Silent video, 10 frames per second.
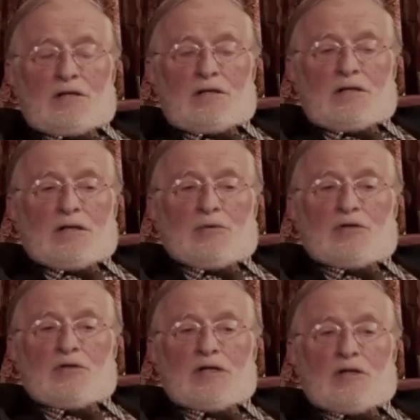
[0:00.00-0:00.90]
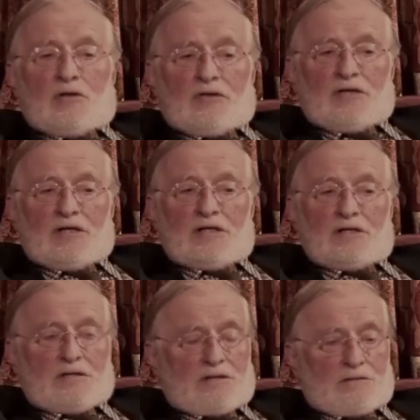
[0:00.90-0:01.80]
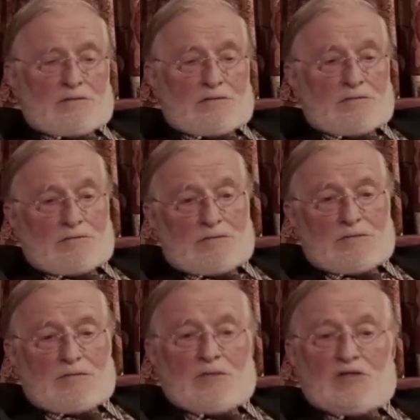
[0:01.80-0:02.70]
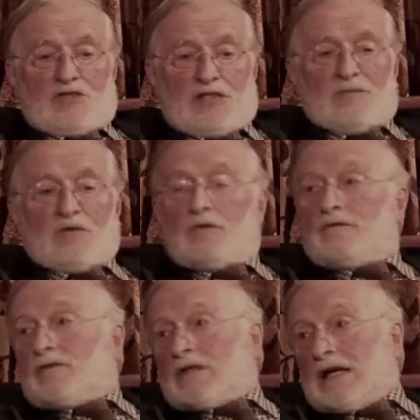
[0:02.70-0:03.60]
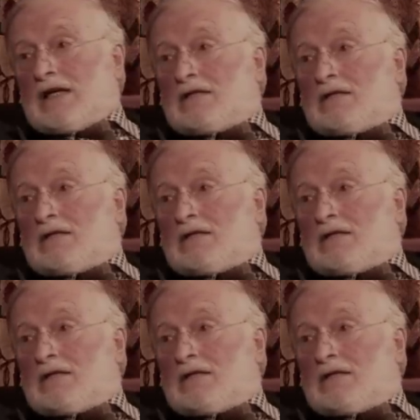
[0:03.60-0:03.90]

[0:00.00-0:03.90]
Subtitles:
they were doing a lot of things which seemed good for that.